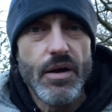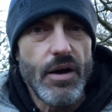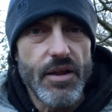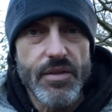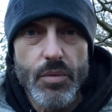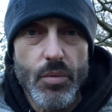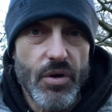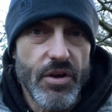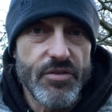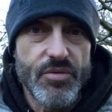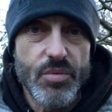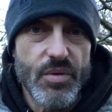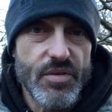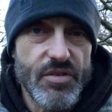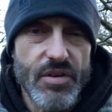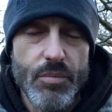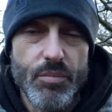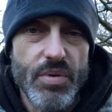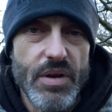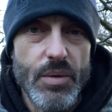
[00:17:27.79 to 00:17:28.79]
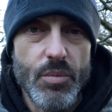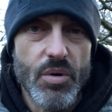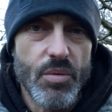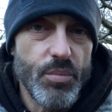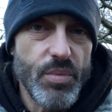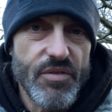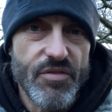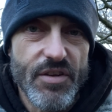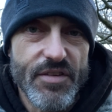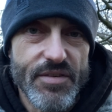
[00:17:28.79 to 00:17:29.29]
Otherwise, we simply
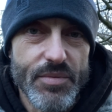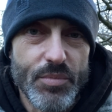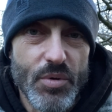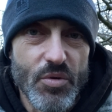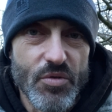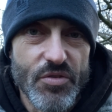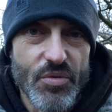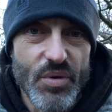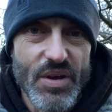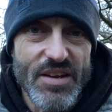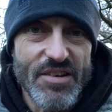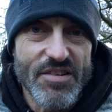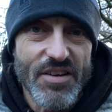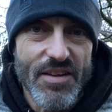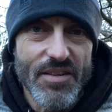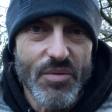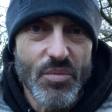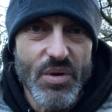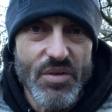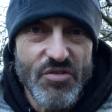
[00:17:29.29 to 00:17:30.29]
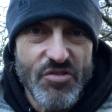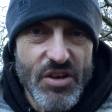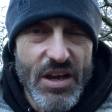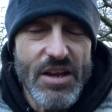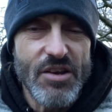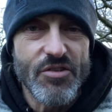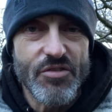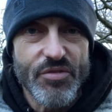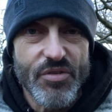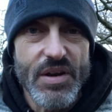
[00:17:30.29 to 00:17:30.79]
wouldn't be visible to each other. We've
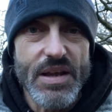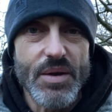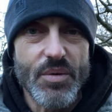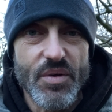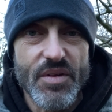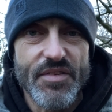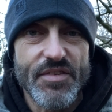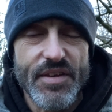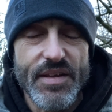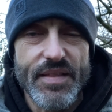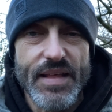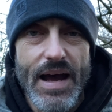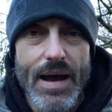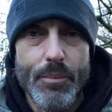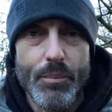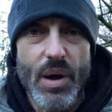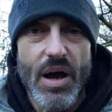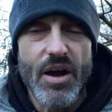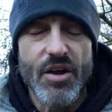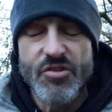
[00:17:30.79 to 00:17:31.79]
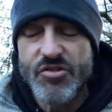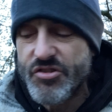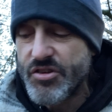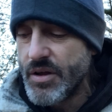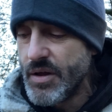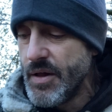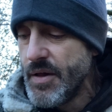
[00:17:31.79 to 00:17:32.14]
changed frequency that much.